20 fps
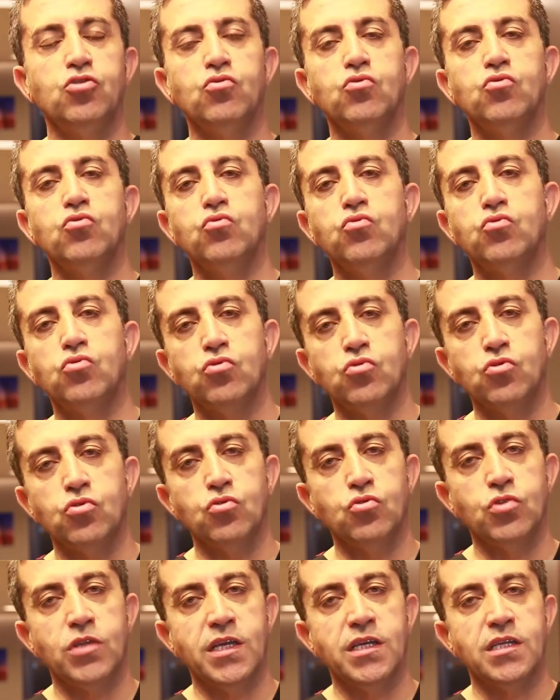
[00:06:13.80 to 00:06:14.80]
there will not
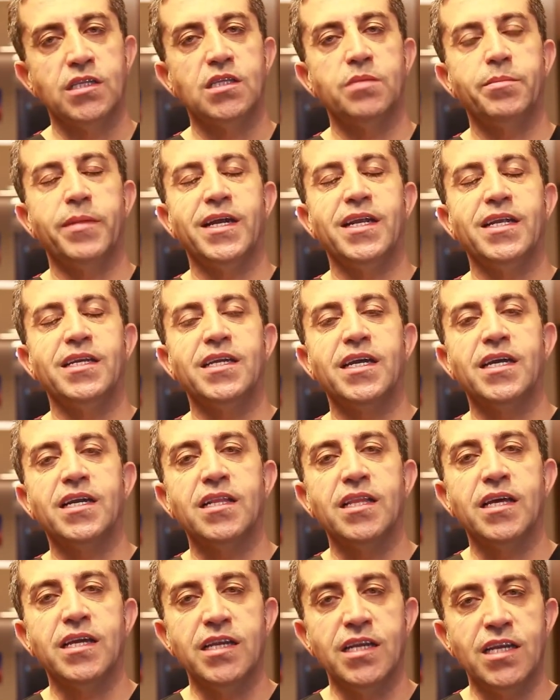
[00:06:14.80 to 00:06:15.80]
be pain
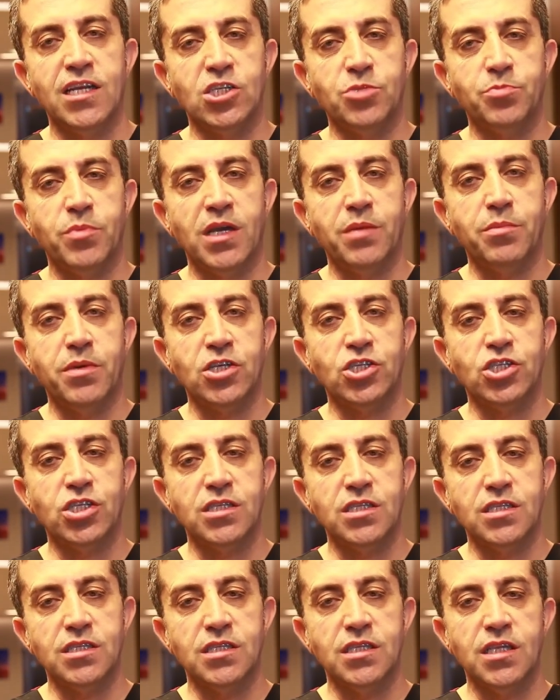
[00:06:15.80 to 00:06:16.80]
or
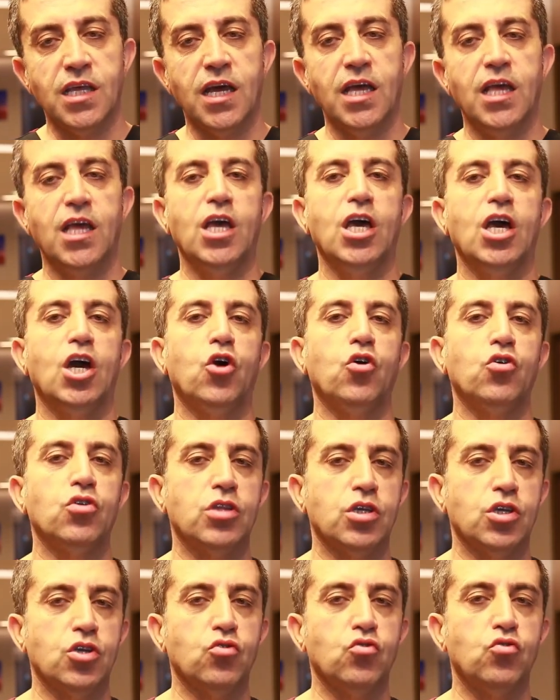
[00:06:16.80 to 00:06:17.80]
disturbance at
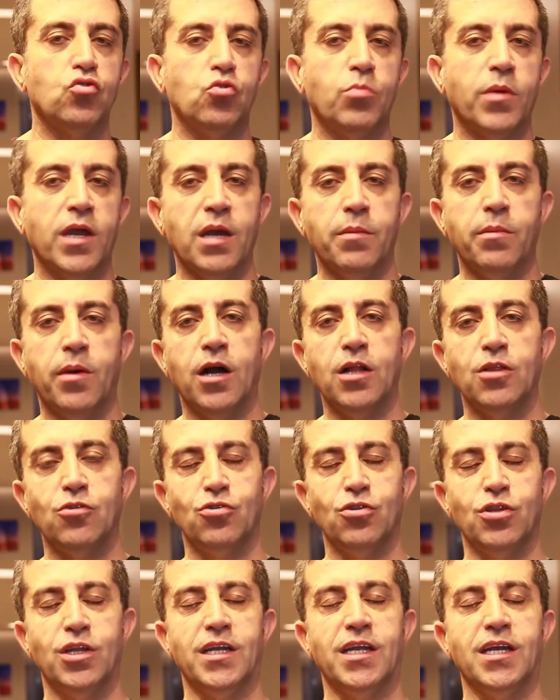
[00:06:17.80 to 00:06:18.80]
night or
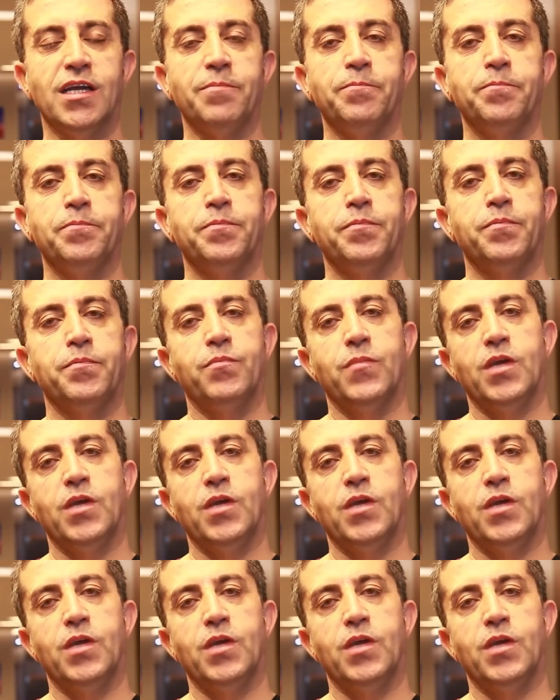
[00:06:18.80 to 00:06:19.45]
during sleep.